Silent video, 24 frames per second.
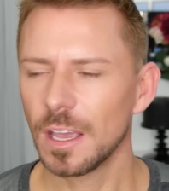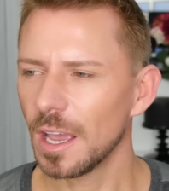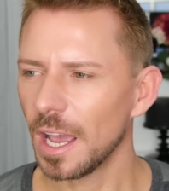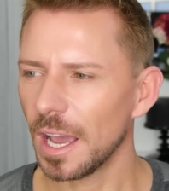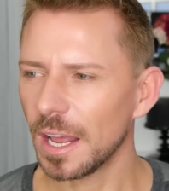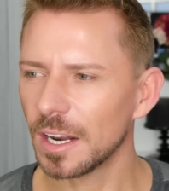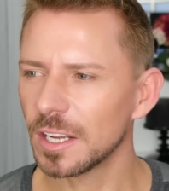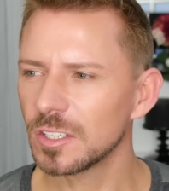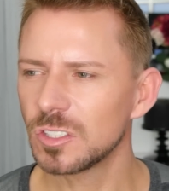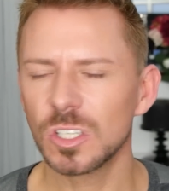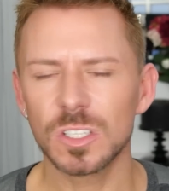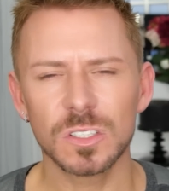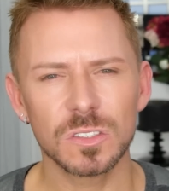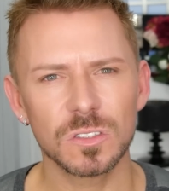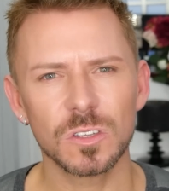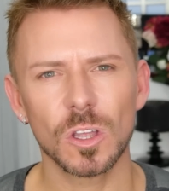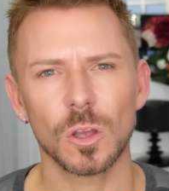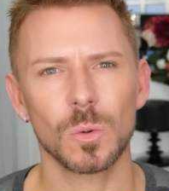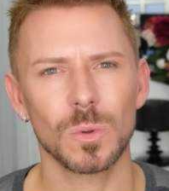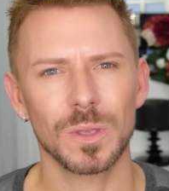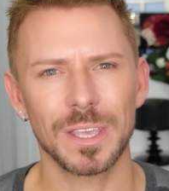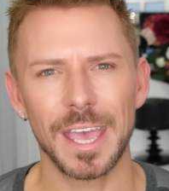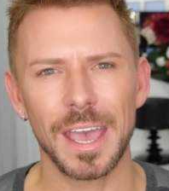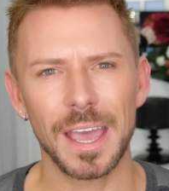And I just
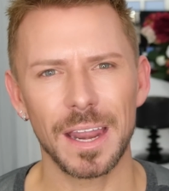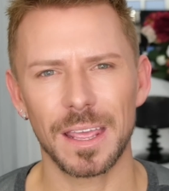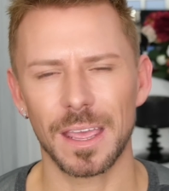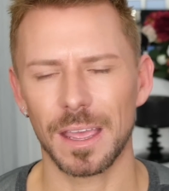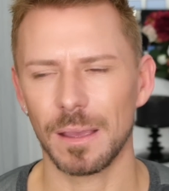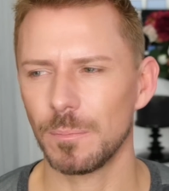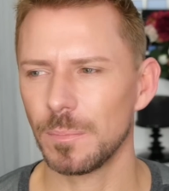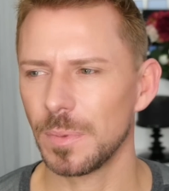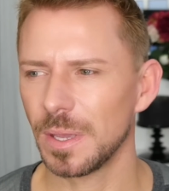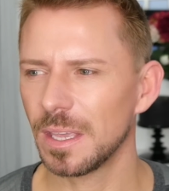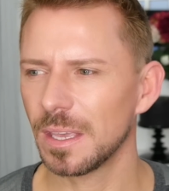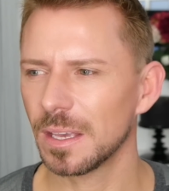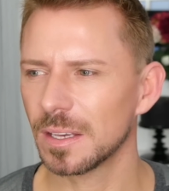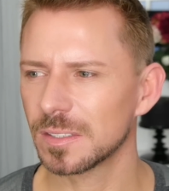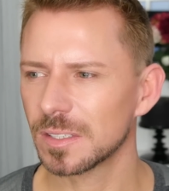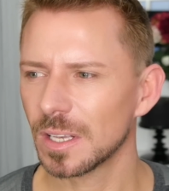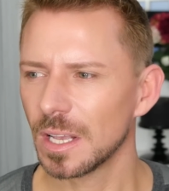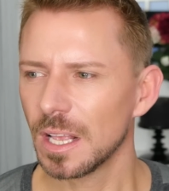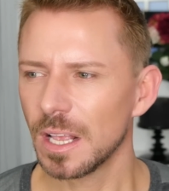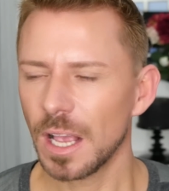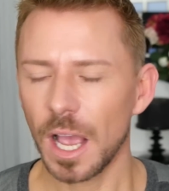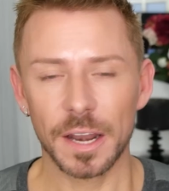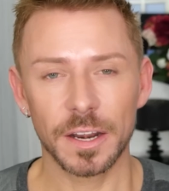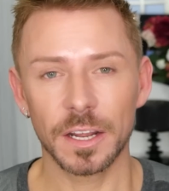don't get it because,
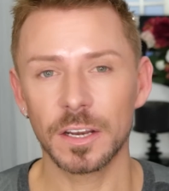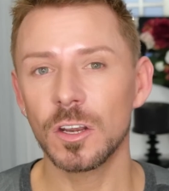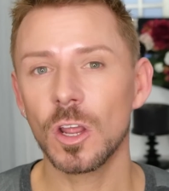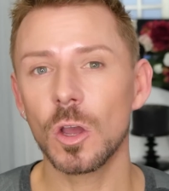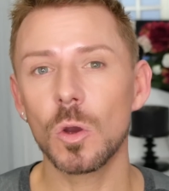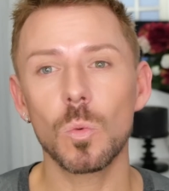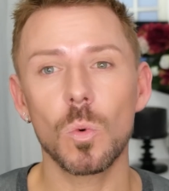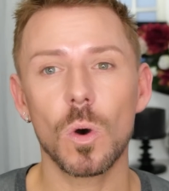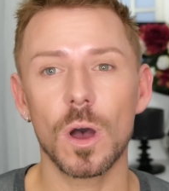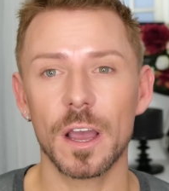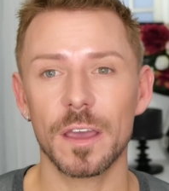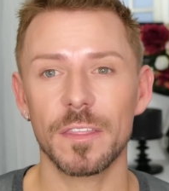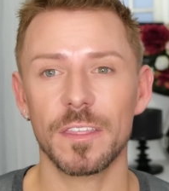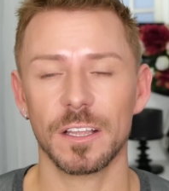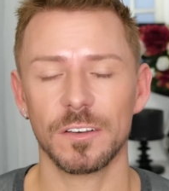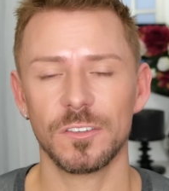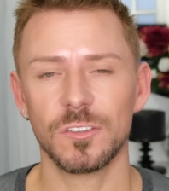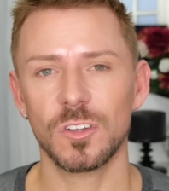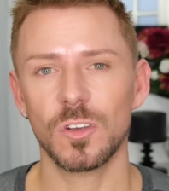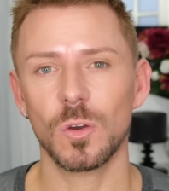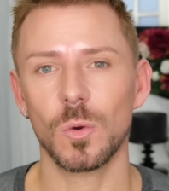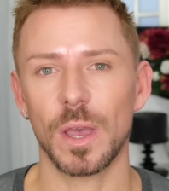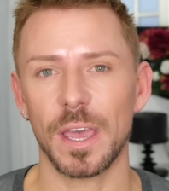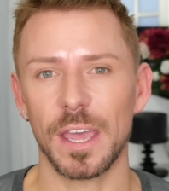and I know why they
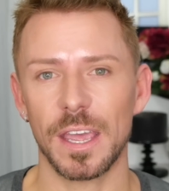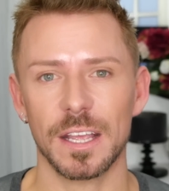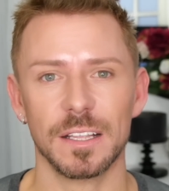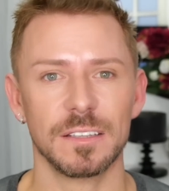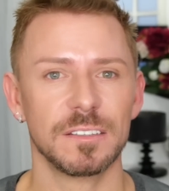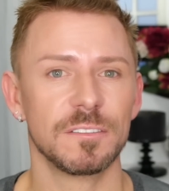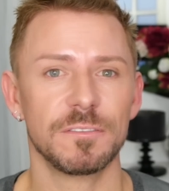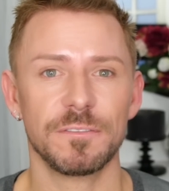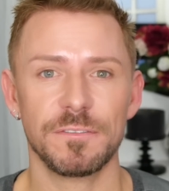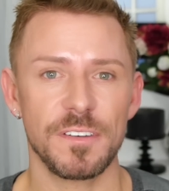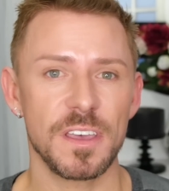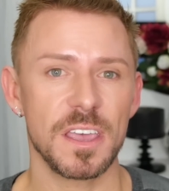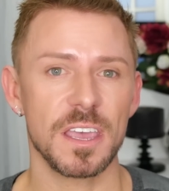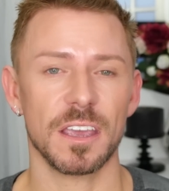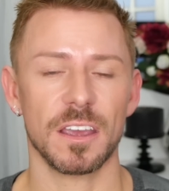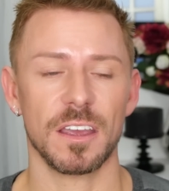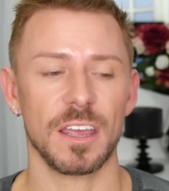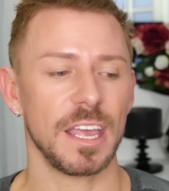do it. It's fear.